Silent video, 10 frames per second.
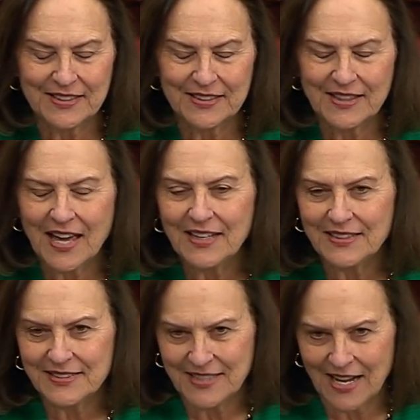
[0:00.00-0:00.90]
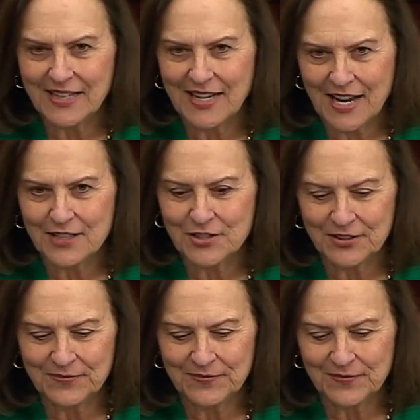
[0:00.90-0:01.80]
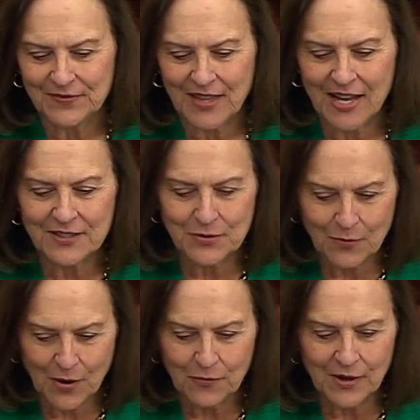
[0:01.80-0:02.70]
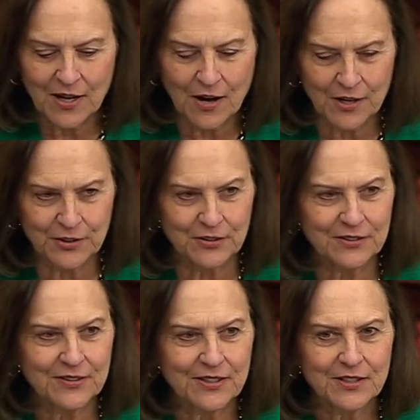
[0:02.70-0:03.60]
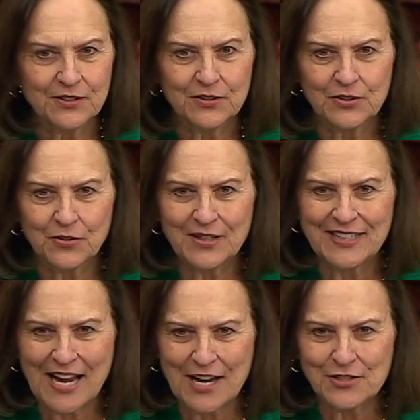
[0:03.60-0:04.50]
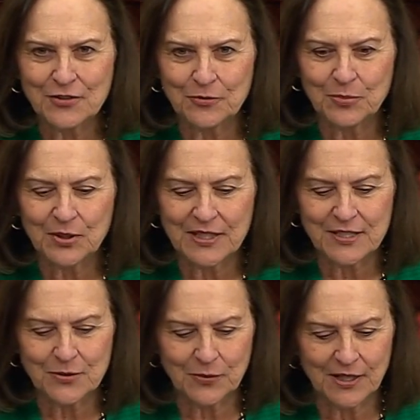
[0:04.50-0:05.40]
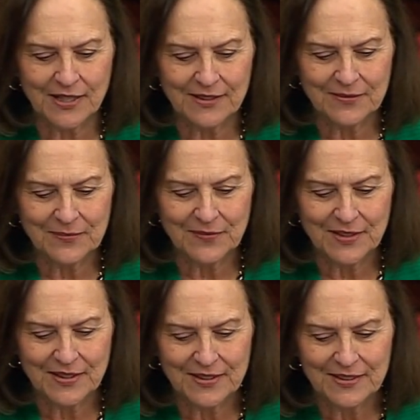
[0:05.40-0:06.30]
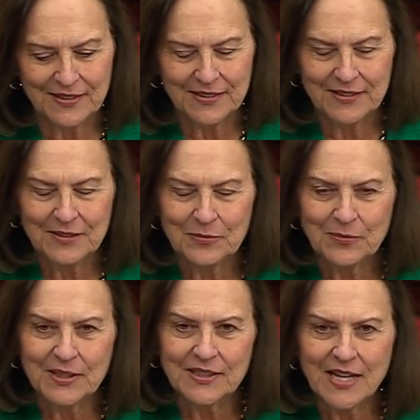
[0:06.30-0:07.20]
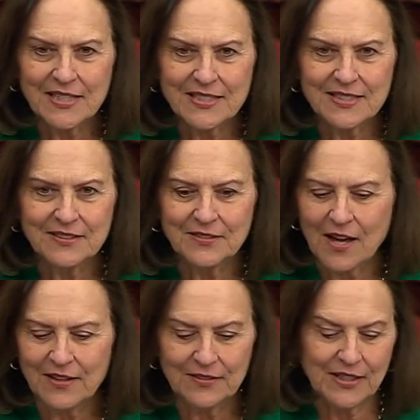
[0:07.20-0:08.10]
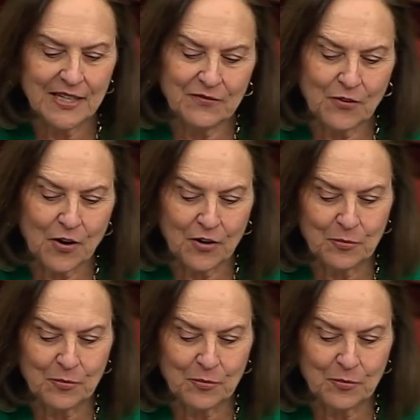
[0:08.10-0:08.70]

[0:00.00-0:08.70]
That dedication, that is what we honor during National Police Week. But let's not leave our